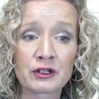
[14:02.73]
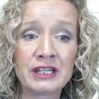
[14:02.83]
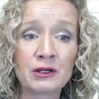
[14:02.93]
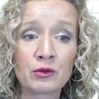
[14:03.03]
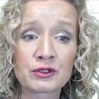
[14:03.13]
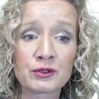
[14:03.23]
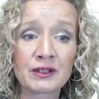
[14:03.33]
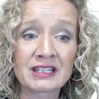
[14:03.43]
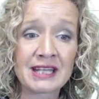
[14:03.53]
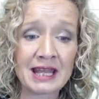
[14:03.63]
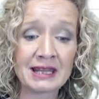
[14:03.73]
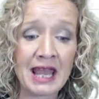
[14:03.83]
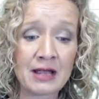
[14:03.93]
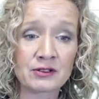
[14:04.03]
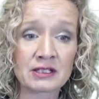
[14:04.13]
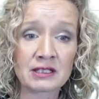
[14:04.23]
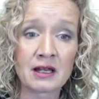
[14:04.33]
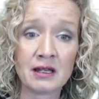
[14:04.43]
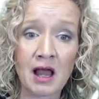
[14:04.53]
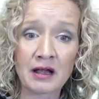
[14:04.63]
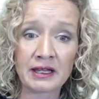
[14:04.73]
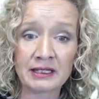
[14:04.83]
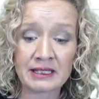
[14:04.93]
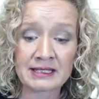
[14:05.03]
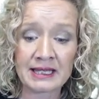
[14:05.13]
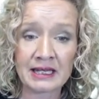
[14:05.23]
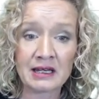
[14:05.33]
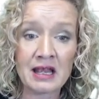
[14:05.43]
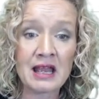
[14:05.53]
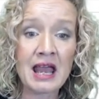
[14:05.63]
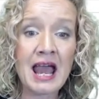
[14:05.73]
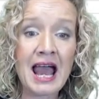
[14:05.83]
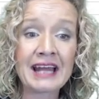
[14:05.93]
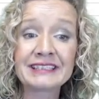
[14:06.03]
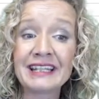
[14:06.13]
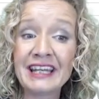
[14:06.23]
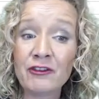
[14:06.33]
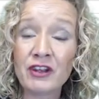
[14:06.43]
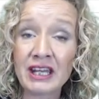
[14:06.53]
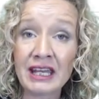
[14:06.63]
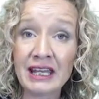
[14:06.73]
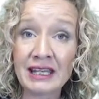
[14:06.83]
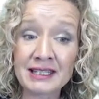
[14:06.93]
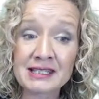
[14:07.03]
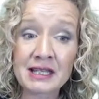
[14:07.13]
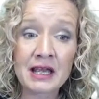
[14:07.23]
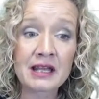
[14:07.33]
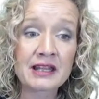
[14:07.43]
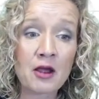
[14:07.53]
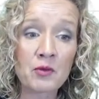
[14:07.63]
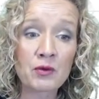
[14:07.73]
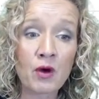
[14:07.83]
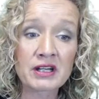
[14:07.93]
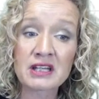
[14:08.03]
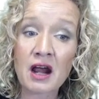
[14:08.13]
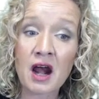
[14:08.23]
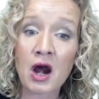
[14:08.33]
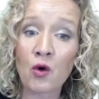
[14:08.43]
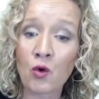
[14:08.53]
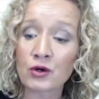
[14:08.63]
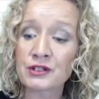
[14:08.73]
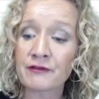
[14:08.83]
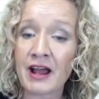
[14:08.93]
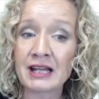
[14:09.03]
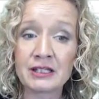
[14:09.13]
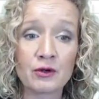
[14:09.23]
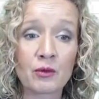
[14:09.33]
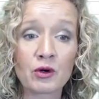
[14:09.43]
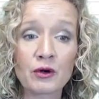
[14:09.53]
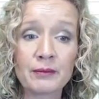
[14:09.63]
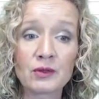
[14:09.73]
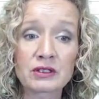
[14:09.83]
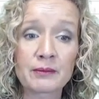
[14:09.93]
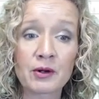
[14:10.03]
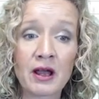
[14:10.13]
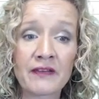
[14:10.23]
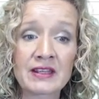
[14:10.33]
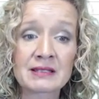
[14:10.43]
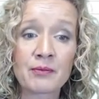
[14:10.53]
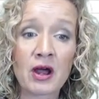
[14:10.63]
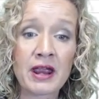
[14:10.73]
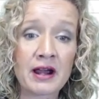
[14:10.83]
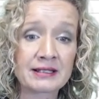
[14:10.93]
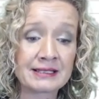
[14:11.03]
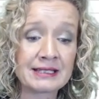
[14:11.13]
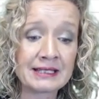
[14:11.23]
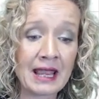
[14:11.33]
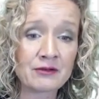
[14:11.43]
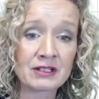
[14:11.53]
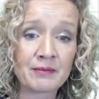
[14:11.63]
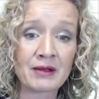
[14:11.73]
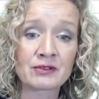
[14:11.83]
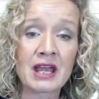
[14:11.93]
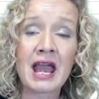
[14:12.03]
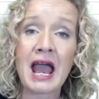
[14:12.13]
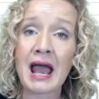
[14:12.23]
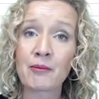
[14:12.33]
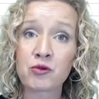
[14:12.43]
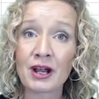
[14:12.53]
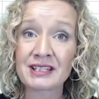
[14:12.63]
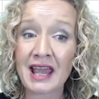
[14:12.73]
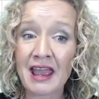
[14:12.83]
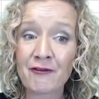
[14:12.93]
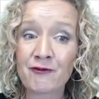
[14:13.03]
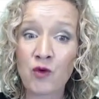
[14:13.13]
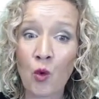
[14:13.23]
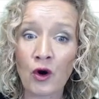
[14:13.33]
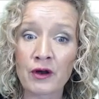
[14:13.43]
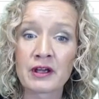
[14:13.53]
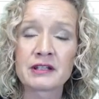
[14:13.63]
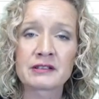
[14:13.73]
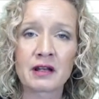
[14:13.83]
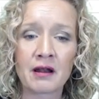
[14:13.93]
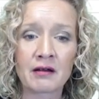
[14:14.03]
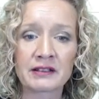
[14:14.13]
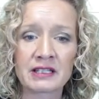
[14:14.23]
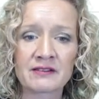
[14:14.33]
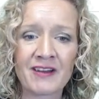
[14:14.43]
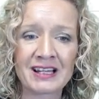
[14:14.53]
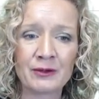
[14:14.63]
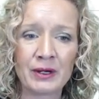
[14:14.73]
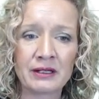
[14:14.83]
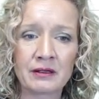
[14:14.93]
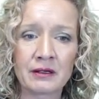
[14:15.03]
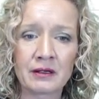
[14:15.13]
or equal to the 10,000, locking this in. And if it is, then we want our order value, and we're going to multiply this by our discount amount and press F4 to lock this value in.